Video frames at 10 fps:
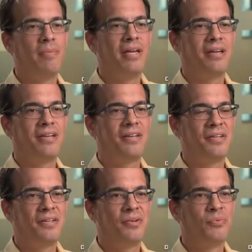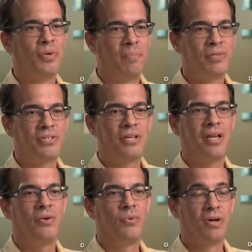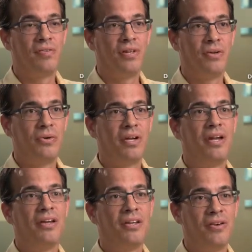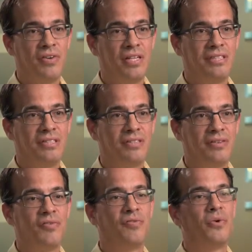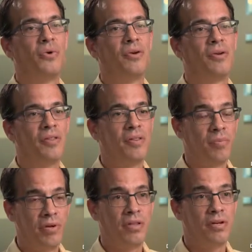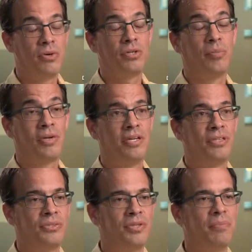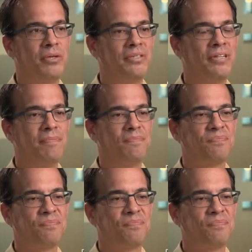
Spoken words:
make RIPs and workflow and interfaces for the commercial print industry mostly.